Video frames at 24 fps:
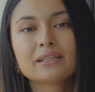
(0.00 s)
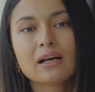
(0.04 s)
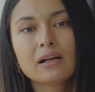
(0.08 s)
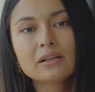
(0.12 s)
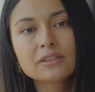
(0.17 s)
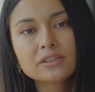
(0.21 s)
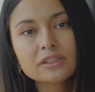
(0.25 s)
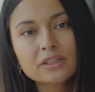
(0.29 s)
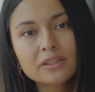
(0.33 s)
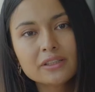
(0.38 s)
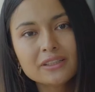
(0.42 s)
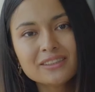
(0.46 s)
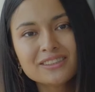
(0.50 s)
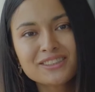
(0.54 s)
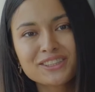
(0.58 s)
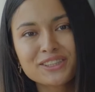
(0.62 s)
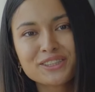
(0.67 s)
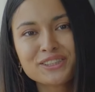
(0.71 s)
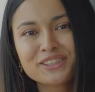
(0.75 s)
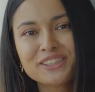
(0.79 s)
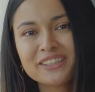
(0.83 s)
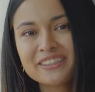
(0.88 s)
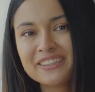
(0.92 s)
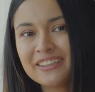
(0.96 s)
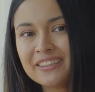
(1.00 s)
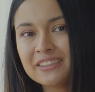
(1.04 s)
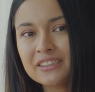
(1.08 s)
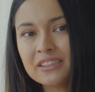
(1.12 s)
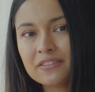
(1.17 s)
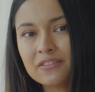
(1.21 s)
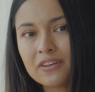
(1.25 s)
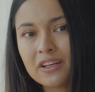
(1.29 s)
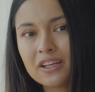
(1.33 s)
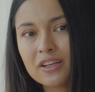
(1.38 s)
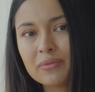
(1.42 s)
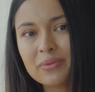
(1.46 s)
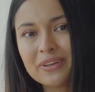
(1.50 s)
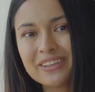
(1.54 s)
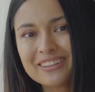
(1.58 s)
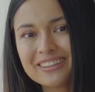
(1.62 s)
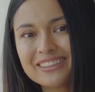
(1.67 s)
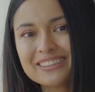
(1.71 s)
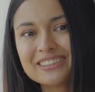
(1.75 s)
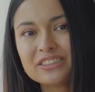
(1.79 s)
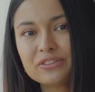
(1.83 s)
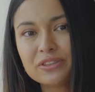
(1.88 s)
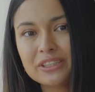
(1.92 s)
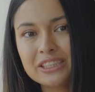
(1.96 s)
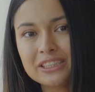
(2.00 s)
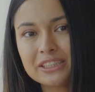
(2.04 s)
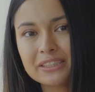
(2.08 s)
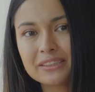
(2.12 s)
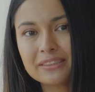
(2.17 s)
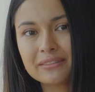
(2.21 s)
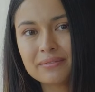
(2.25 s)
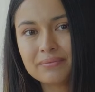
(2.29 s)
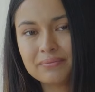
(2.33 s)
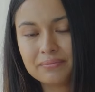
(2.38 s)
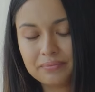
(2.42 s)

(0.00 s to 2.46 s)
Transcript: is also interested in developing this region.